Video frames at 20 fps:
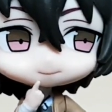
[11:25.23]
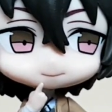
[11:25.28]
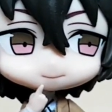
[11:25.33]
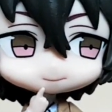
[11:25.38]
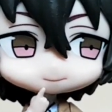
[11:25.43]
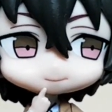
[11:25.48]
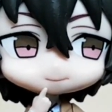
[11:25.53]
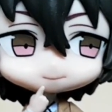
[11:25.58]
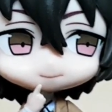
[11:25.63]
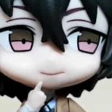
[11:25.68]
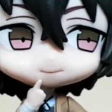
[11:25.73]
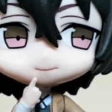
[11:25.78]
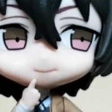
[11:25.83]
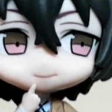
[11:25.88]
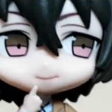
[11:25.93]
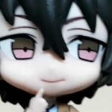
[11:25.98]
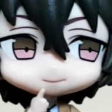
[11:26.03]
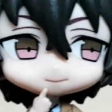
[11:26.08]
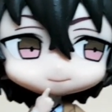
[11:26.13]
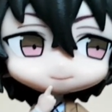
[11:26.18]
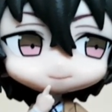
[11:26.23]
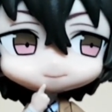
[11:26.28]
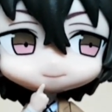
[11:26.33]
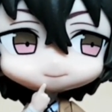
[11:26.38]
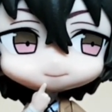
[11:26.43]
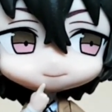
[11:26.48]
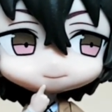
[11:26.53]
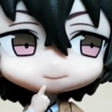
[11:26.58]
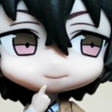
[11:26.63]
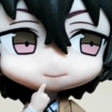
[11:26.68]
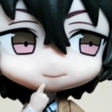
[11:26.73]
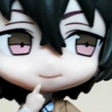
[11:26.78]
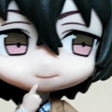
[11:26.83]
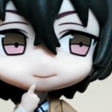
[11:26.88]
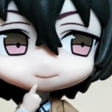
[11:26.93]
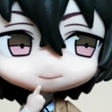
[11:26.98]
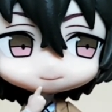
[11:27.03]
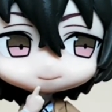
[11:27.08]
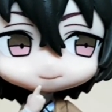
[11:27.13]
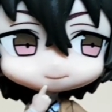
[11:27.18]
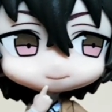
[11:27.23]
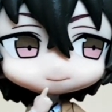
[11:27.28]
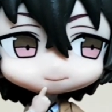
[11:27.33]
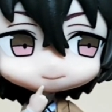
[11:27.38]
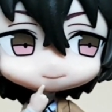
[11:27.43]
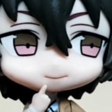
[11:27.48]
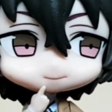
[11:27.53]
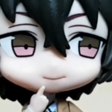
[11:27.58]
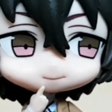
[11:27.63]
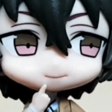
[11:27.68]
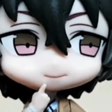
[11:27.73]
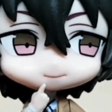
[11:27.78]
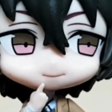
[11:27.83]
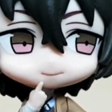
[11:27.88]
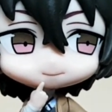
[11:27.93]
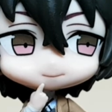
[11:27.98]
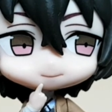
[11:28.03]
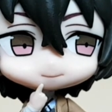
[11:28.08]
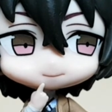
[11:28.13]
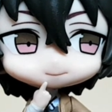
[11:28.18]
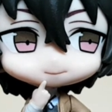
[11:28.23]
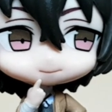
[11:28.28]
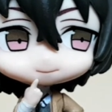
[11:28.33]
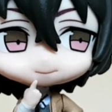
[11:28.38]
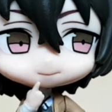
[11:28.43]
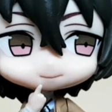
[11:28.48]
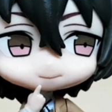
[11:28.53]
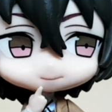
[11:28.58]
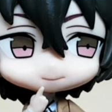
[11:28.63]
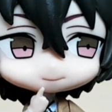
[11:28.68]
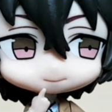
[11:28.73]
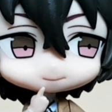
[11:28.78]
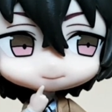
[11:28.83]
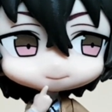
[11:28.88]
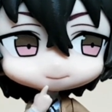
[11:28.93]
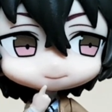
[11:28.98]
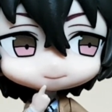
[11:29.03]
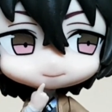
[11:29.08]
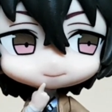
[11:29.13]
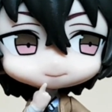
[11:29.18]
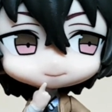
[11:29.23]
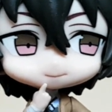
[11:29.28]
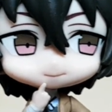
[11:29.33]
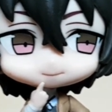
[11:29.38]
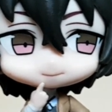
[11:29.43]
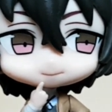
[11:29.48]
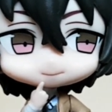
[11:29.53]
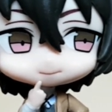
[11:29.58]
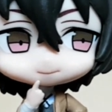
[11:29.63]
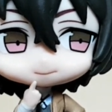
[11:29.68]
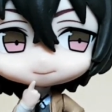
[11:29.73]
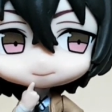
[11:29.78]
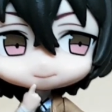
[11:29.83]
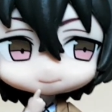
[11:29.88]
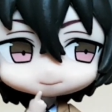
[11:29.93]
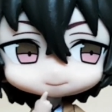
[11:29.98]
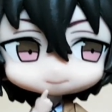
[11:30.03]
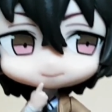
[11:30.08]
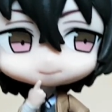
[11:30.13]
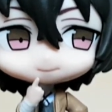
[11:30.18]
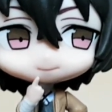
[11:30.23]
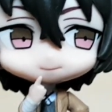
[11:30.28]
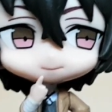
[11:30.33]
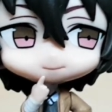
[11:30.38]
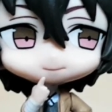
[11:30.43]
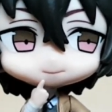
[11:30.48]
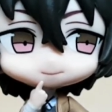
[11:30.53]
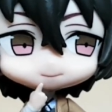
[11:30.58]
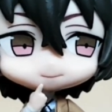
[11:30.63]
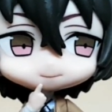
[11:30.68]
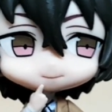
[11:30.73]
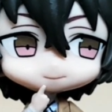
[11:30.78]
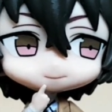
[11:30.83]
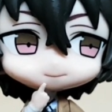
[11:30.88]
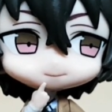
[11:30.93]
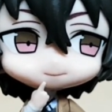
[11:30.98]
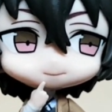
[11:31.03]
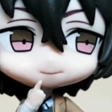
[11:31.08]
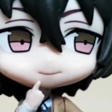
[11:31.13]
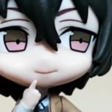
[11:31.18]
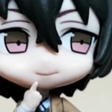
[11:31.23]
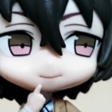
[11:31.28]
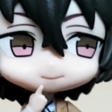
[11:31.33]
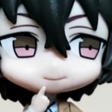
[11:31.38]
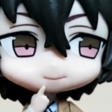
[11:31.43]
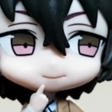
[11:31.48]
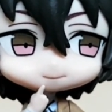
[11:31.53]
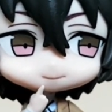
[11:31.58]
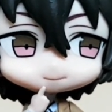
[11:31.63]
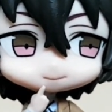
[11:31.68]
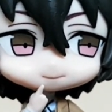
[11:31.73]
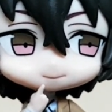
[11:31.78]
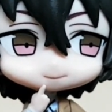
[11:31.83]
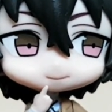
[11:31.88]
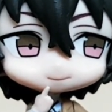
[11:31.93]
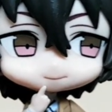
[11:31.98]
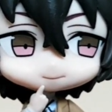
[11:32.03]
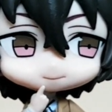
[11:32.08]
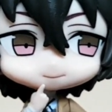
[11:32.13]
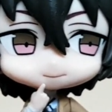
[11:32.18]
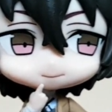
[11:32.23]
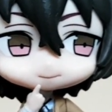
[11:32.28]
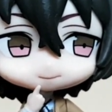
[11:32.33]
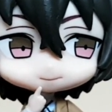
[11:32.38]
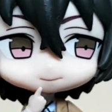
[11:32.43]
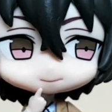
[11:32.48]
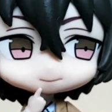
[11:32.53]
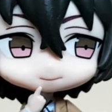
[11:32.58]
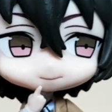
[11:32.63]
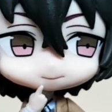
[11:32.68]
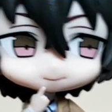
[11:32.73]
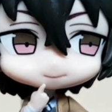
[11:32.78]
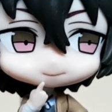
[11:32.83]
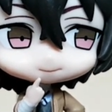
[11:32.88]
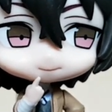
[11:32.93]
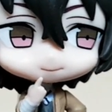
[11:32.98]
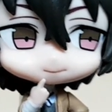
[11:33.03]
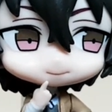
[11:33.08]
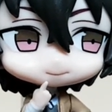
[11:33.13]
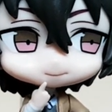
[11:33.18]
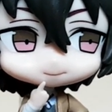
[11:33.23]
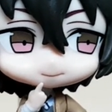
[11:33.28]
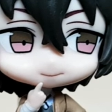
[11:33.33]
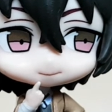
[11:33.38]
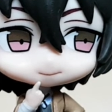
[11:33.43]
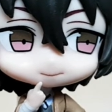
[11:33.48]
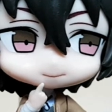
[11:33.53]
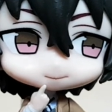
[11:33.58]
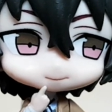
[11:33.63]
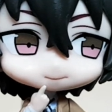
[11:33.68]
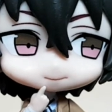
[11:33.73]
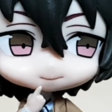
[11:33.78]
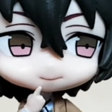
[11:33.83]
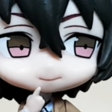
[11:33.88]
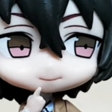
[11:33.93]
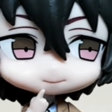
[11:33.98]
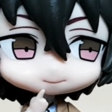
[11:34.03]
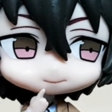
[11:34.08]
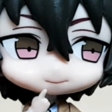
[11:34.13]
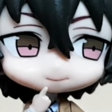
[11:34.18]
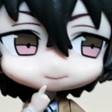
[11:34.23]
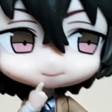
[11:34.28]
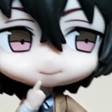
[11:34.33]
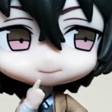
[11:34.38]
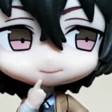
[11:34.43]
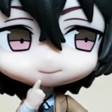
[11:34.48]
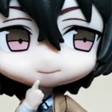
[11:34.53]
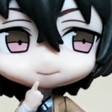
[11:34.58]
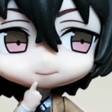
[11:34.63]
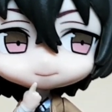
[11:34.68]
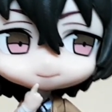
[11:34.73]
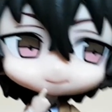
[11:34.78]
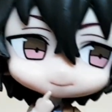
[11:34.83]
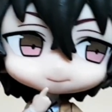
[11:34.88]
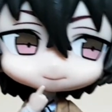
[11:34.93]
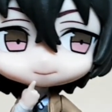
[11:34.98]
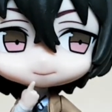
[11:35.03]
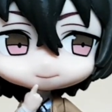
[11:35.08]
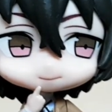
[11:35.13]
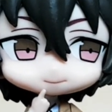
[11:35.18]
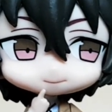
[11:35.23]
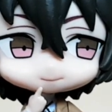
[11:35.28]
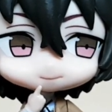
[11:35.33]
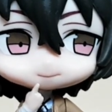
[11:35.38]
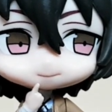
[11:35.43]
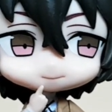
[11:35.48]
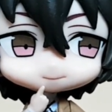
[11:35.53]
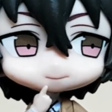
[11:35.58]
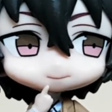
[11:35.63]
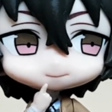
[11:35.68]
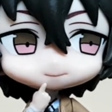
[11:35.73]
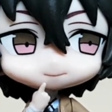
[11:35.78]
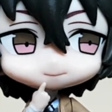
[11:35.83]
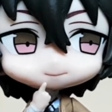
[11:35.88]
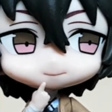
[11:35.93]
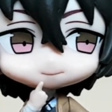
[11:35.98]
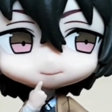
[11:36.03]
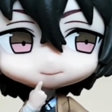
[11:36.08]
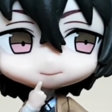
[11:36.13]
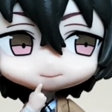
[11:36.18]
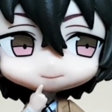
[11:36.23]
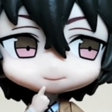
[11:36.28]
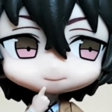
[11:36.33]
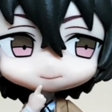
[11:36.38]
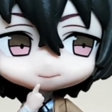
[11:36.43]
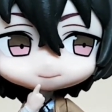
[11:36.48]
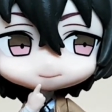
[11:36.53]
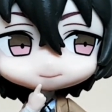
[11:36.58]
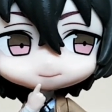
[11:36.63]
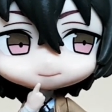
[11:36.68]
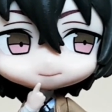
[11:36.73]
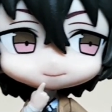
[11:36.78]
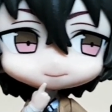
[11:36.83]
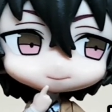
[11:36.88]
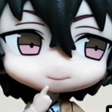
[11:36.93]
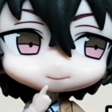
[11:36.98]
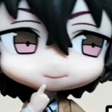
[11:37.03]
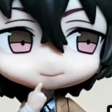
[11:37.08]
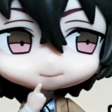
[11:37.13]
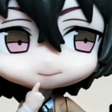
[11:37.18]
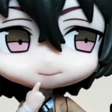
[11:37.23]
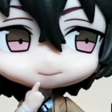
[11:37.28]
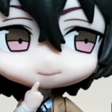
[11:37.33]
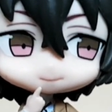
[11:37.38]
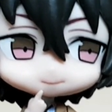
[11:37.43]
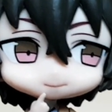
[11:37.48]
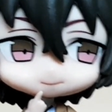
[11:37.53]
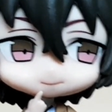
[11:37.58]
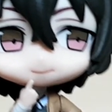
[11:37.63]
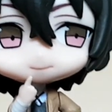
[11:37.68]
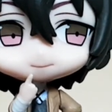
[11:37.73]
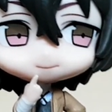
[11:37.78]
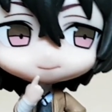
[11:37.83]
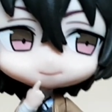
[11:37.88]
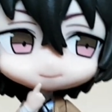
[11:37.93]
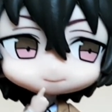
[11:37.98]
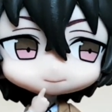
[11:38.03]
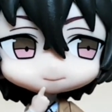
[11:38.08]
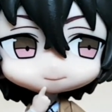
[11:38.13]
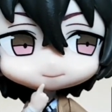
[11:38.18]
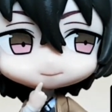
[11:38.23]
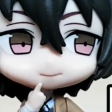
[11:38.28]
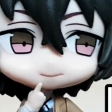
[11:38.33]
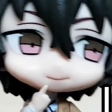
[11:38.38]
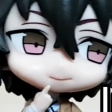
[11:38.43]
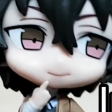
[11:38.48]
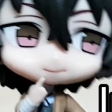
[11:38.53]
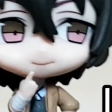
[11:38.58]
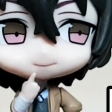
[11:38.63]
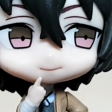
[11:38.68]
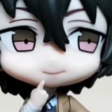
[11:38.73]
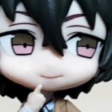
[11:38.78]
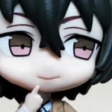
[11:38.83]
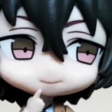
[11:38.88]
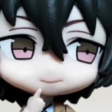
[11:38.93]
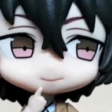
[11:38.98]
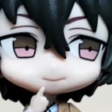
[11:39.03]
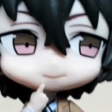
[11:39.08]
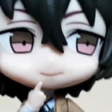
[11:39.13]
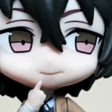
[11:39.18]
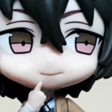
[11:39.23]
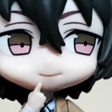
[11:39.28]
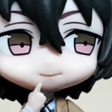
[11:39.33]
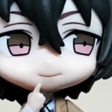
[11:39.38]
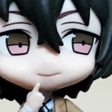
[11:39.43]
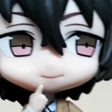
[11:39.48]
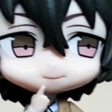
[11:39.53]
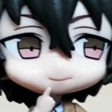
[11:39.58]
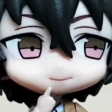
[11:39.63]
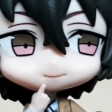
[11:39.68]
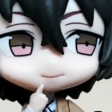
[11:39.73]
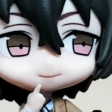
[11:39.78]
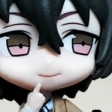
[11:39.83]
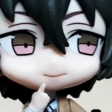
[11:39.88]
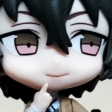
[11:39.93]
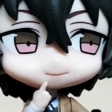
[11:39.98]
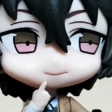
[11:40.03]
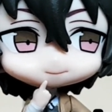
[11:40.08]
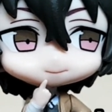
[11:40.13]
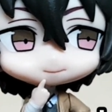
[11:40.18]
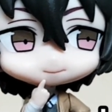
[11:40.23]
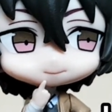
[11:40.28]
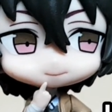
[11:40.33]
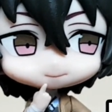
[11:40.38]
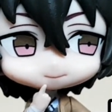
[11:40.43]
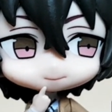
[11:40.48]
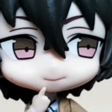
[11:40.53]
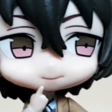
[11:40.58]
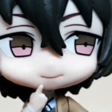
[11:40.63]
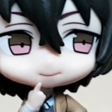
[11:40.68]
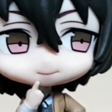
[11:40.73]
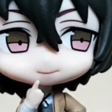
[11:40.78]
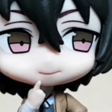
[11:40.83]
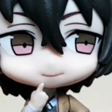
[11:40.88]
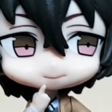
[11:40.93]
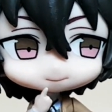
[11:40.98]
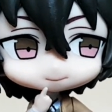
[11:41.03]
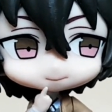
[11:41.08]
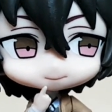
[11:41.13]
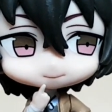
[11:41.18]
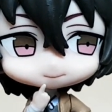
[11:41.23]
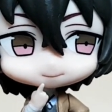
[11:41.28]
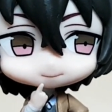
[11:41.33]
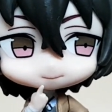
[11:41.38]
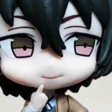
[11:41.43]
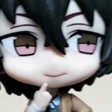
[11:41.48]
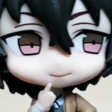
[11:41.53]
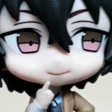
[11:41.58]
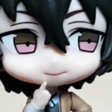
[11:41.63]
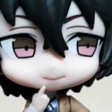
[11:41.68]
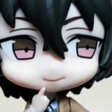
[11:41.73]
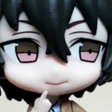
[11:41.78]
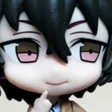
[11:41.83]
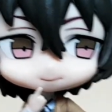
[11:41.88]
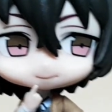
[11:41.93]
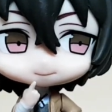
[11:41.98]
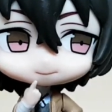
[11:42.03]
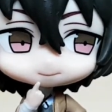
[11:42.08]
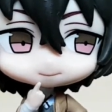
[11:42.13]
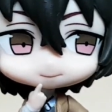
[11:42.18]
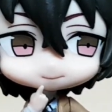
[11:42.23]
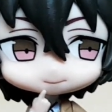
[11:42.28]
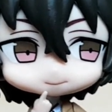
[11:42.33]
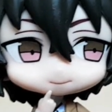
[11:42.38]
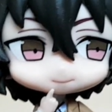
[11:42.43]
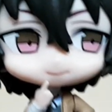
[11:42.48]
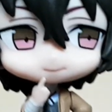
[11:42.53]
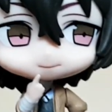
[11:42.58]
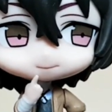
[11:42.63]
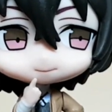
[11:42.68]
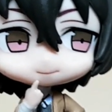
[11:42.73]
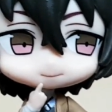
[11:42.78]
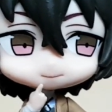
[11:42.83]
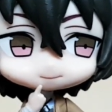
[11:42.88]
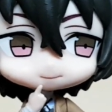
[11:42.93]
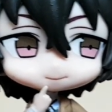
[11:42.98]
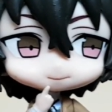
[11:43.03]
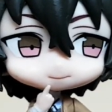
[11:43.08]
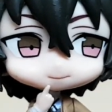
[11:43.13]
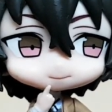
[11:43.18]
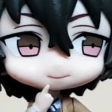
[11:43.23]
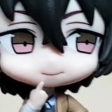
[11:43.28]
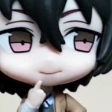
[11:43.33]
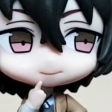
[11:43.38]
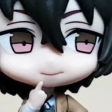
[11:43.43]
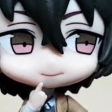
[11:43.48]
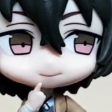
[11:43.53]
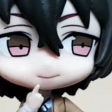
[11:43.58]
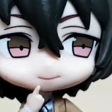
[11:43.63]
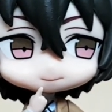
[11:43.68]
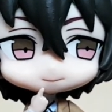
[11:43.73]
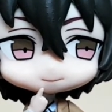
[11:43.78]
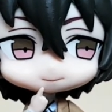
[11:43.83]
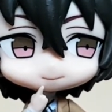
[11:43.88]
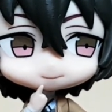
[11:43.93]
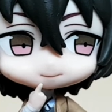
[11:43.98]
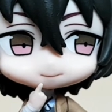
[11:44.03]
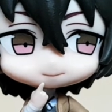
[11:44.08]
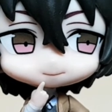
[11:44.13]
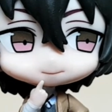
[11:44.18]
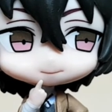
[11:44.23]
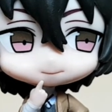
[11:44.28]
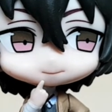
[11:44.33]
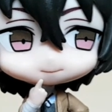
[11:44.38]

Pinoy comics, if you're going to read online, you have several options. So try first with the creator. They might be posting their material online through FB, Instagram. Some of them are posting on the international webcomic places.